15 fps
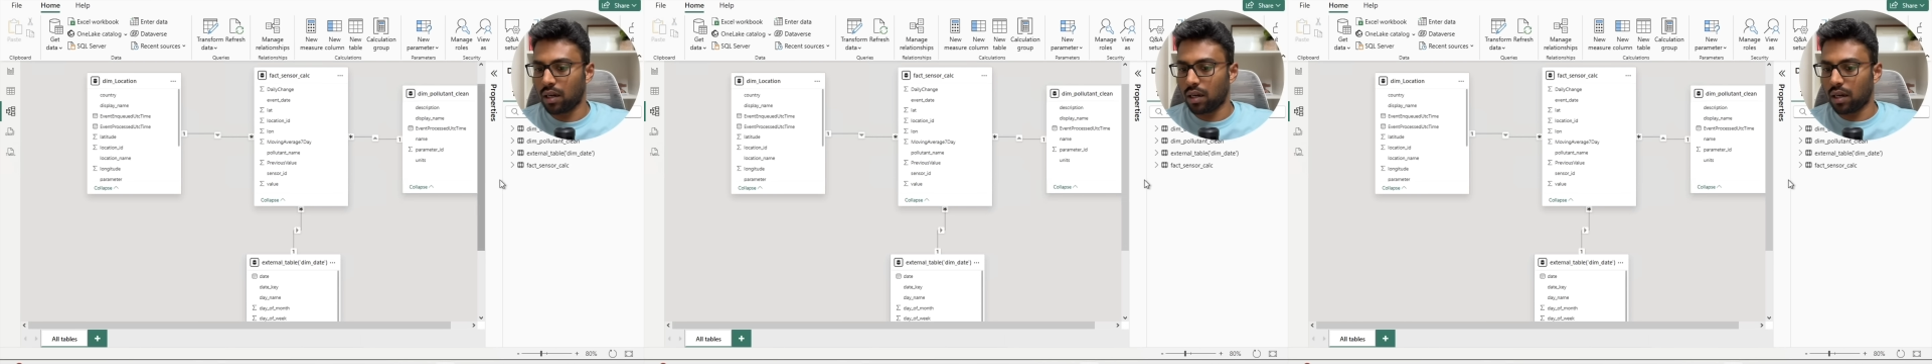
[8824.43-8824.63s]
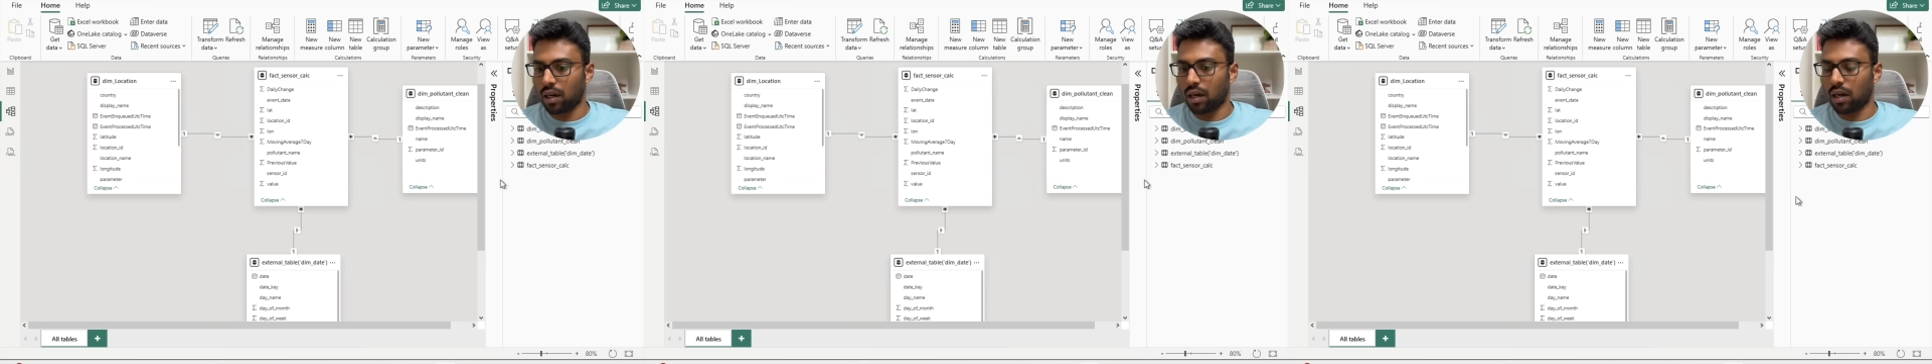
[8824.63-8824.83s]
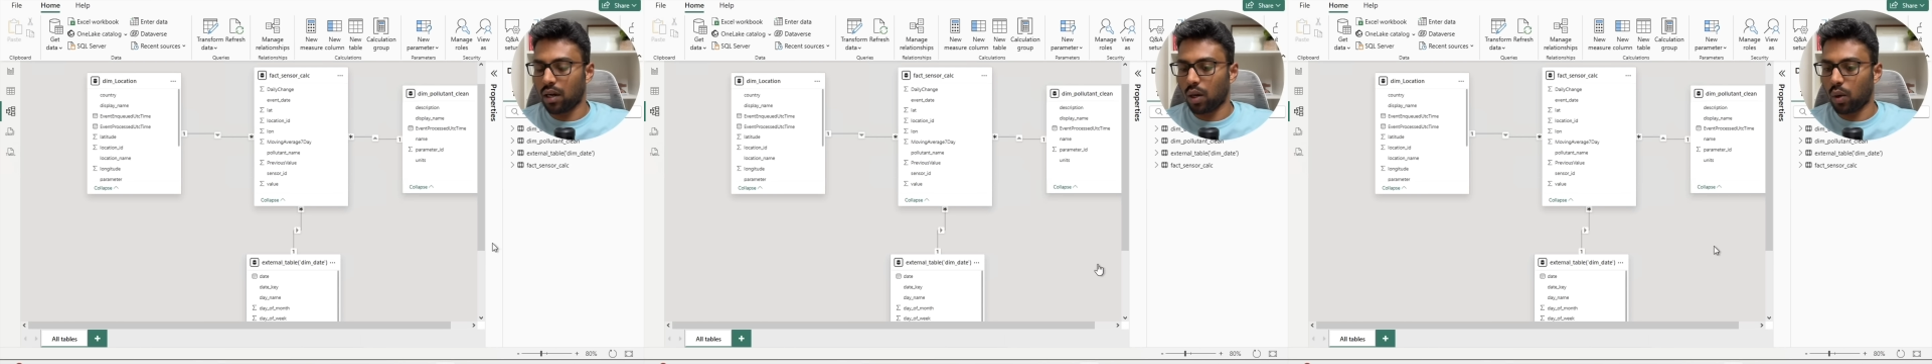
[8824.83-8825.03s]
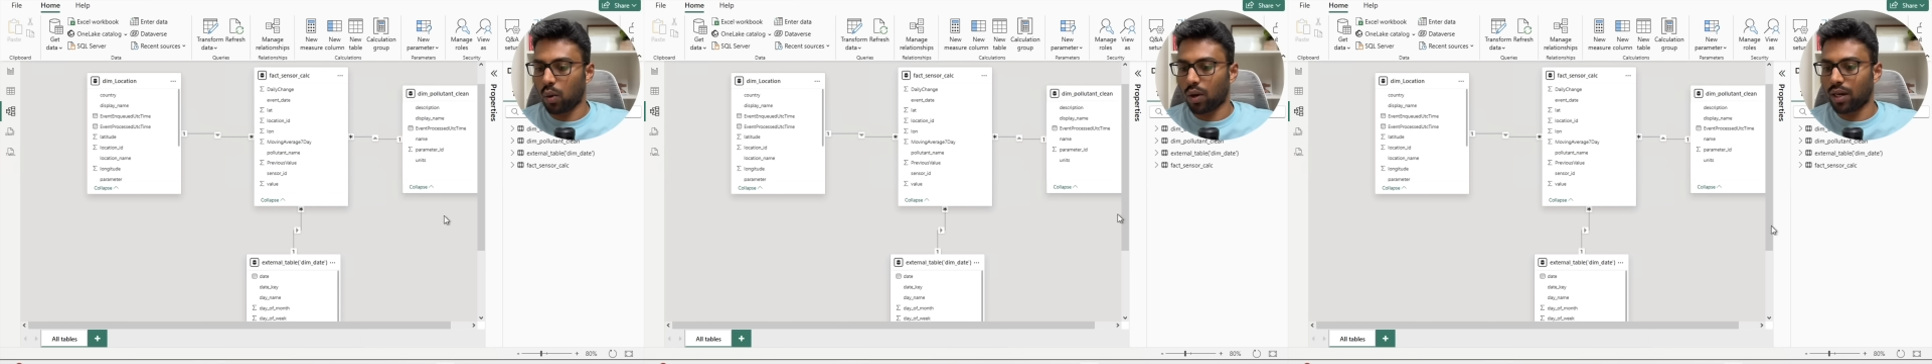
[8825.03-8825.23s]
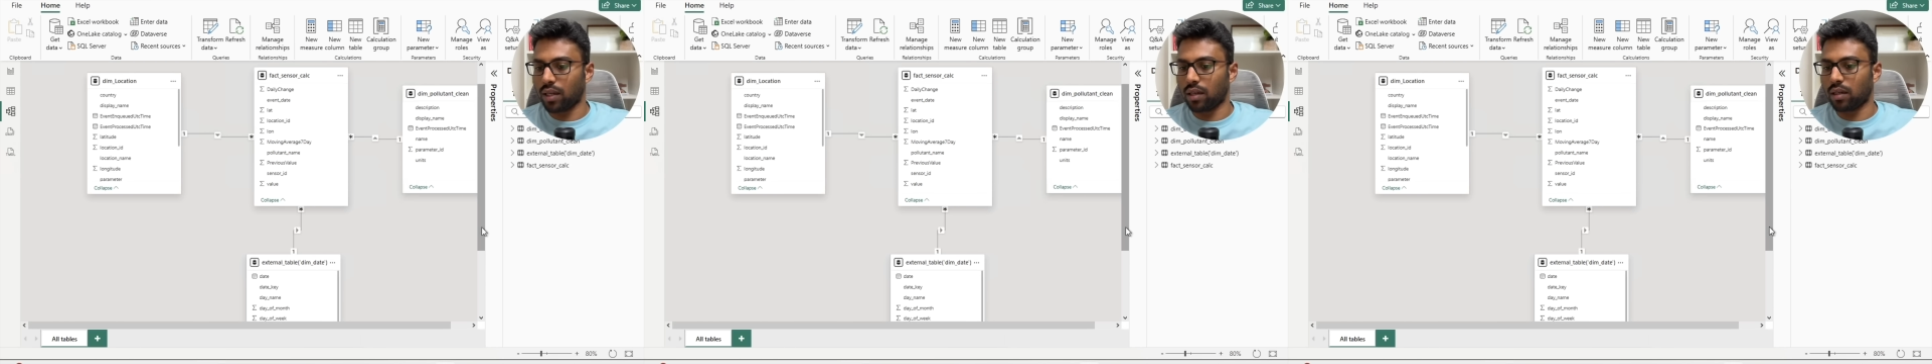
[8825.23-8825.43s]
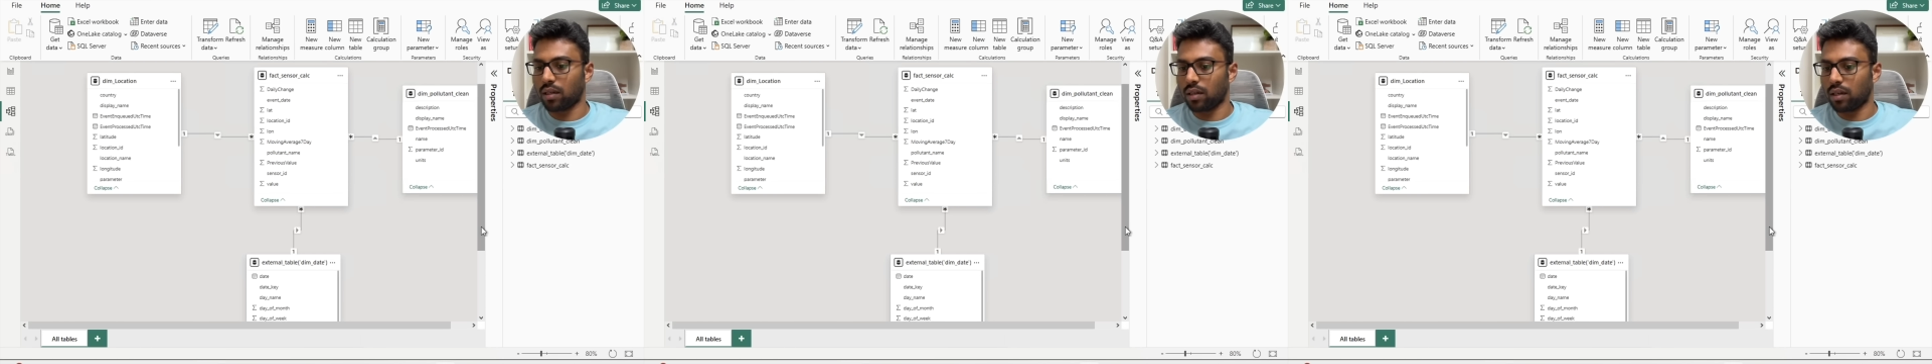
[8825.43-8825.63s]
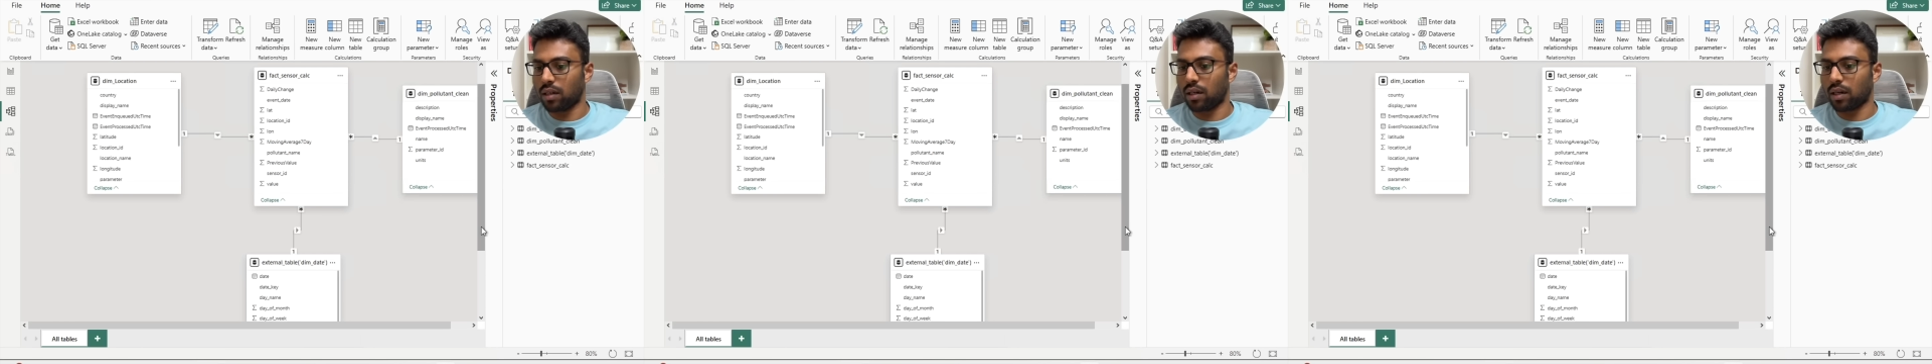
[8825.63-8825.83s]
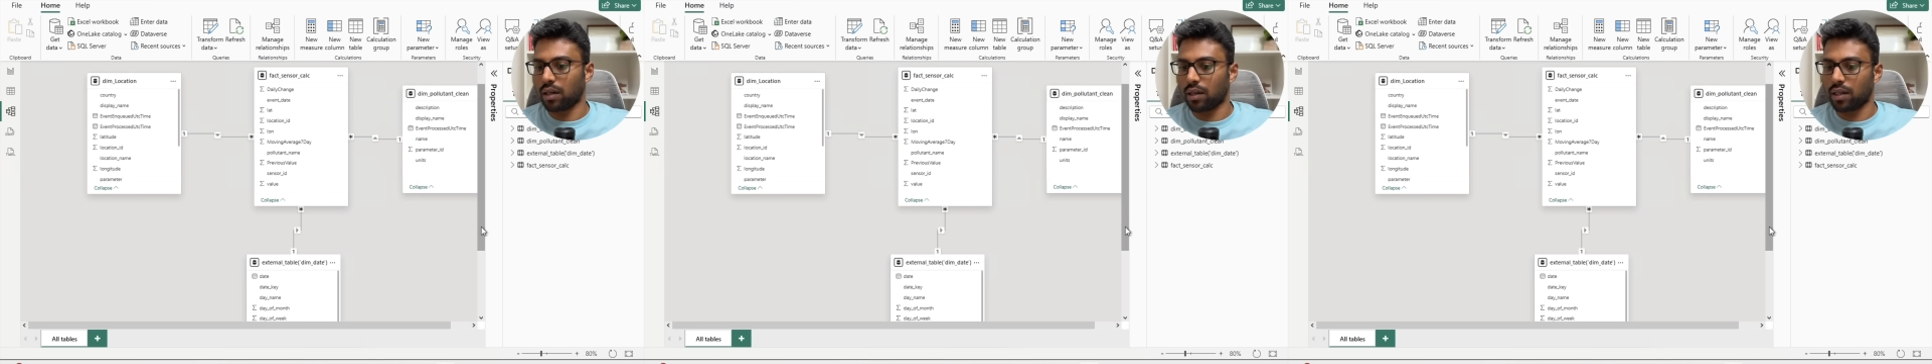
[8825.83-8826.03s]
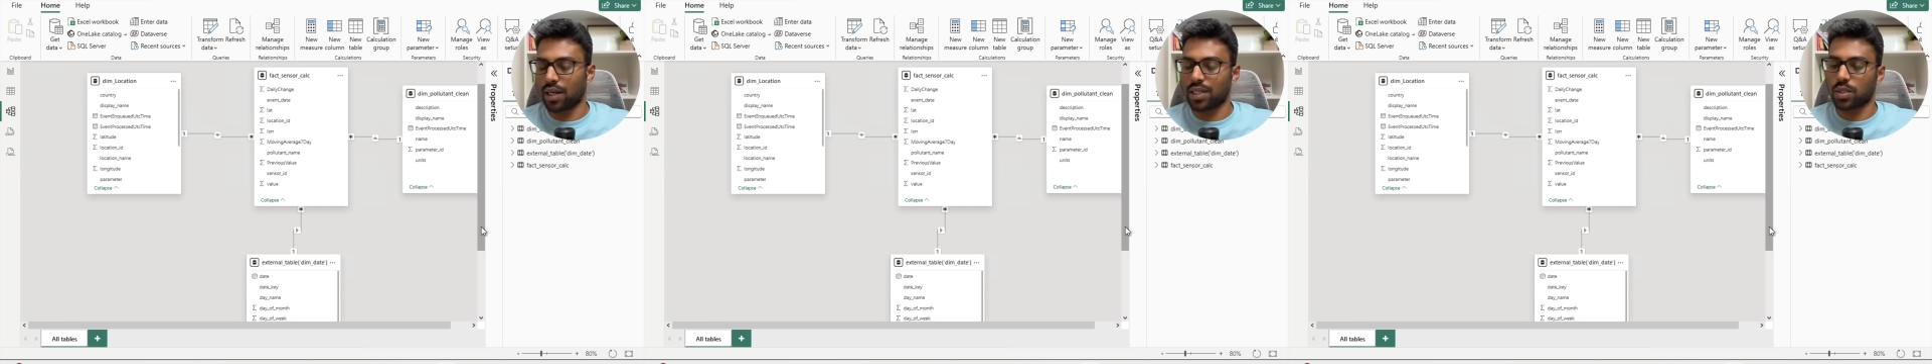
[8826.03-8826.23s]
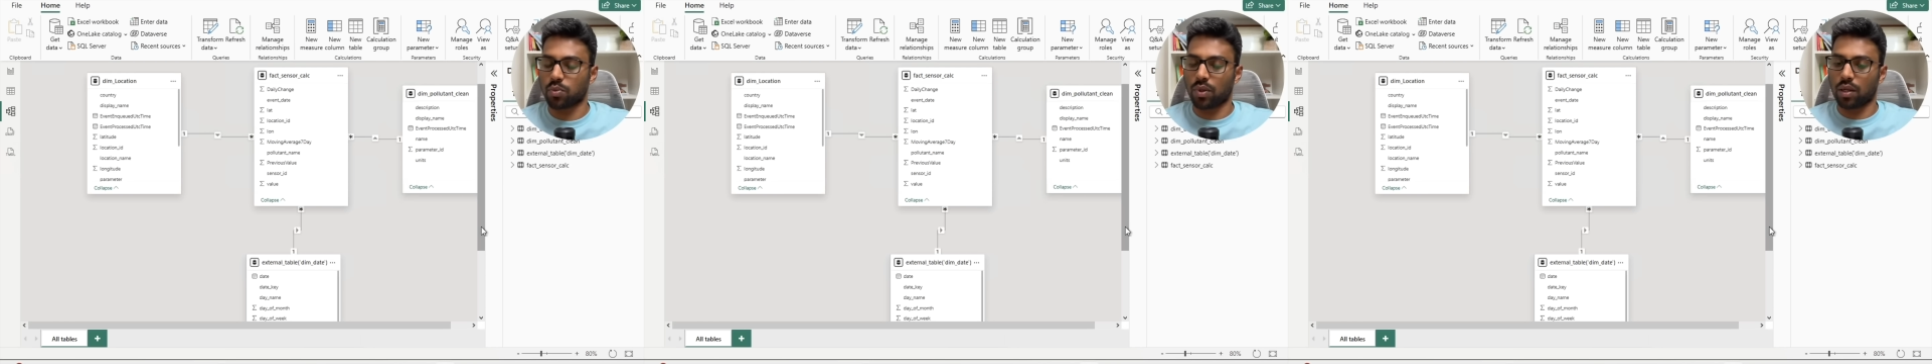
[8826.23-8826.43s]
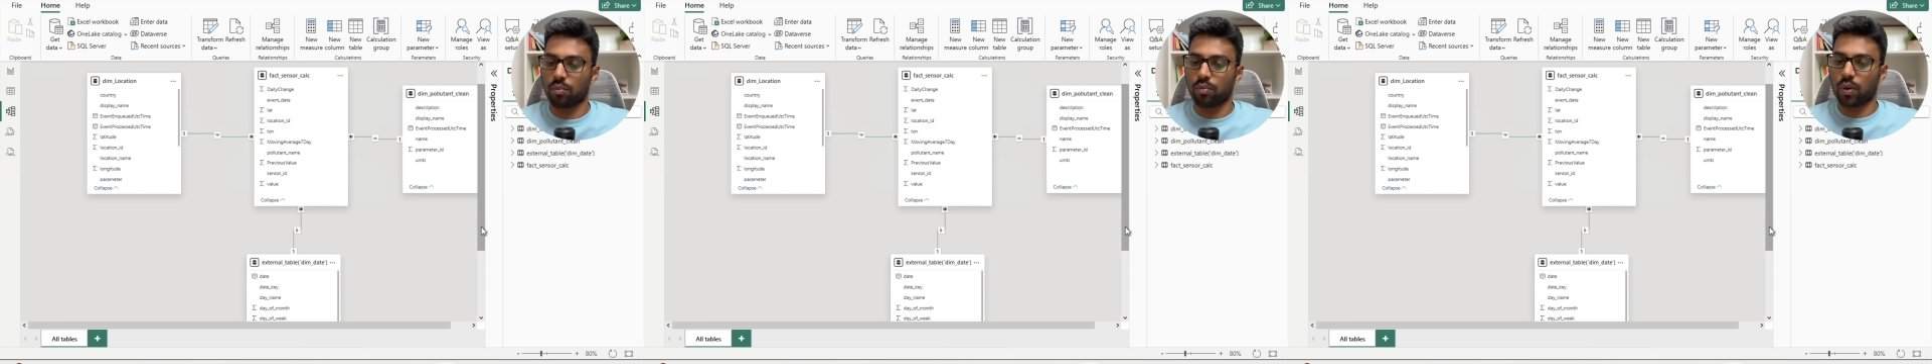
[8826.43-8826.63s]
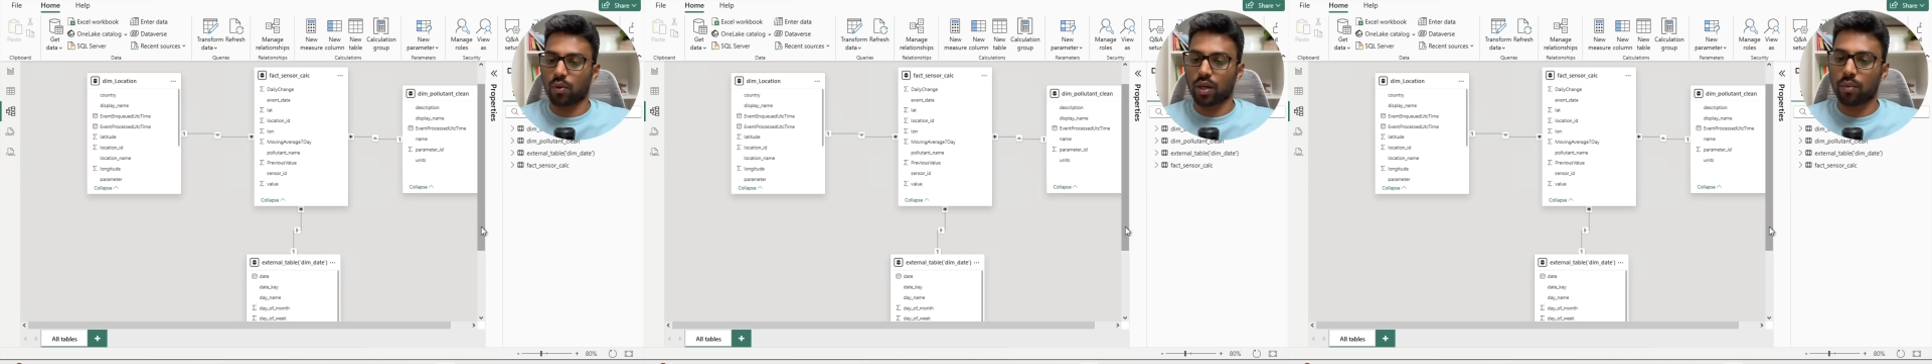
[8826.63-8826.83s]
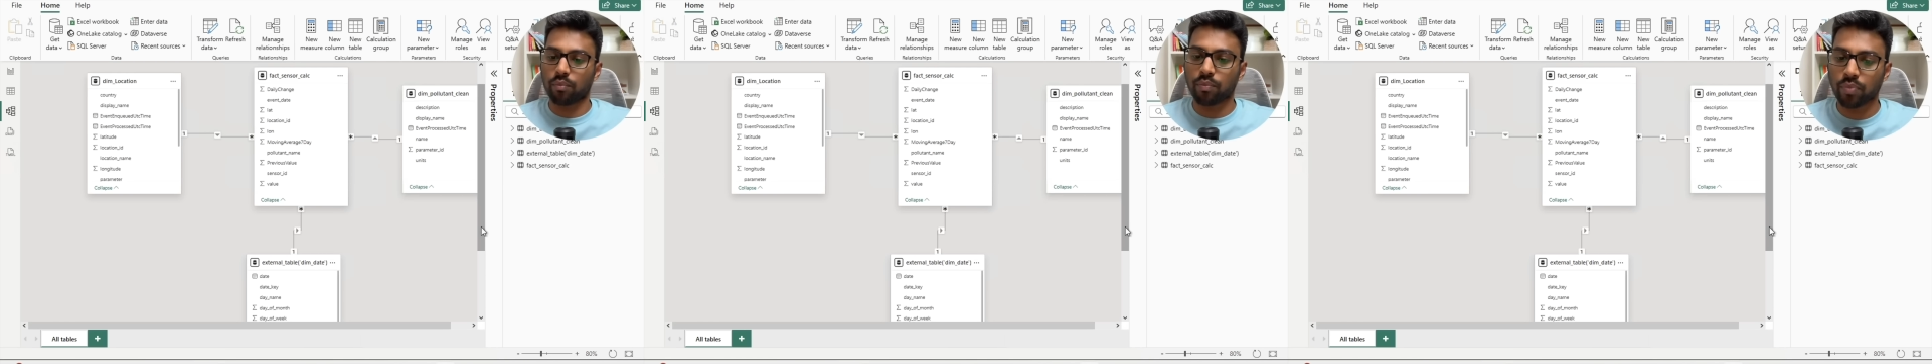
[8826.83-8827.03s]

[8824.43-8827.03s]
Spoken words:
locally here as well. Okay,